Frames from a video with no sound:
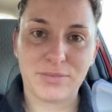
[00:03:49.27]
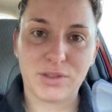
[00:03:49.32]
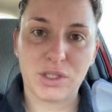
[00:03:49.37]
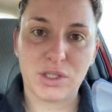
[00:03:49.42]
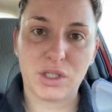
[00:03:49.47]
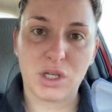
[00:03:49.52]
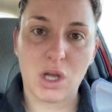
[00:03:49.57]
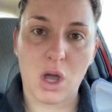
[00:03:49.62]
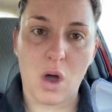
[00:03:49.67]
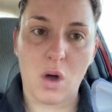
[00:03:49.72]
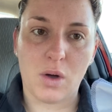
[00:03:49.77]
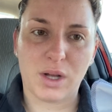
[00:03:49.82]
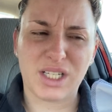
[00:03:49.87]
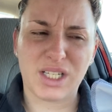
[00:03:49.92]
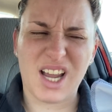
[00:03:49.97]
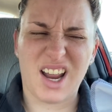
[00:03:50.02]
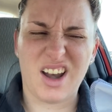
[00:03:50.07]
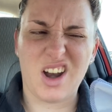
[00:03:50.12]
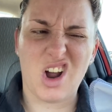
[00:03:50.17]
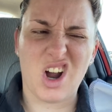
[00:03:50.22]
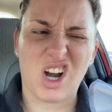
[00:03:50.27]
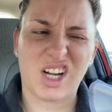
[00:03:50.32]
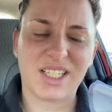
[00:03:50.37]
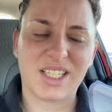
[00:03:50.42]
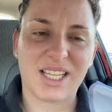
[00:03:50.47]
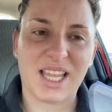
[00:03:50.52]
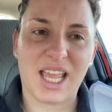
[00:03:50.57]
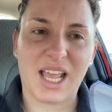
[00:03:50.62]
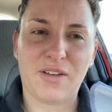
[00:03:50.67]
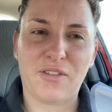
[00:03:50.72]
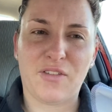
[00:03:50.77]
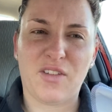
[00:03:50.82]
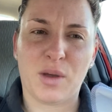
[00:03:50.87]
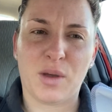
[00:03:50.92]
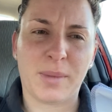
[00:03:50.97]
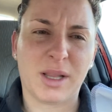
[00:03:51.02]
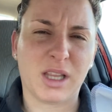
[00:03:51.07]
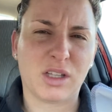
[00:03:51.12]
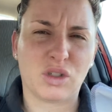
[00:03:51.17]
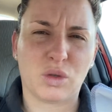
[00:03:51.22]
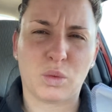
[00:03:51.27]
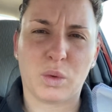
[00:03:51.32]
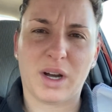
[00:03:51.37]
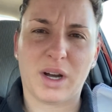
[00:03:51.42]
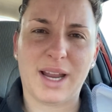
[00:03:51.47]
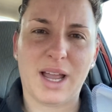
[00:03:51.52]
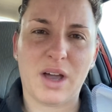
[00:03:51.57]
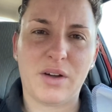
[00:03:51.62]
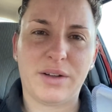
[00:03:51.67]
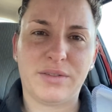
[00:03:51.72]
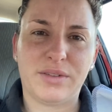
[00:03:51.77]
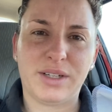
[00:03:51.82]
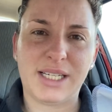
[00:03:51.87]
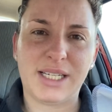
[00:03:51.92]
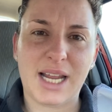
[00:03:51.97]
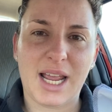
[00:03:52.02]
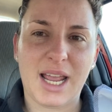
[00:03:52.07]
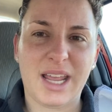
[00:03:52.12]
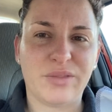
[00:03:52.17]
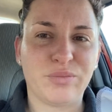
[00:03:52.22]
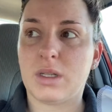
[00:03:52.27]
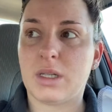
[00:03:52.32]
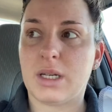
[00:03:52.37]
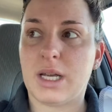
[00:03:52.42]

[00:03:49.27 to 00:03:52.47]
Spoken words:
So it's kind of hard to like film a little workout every day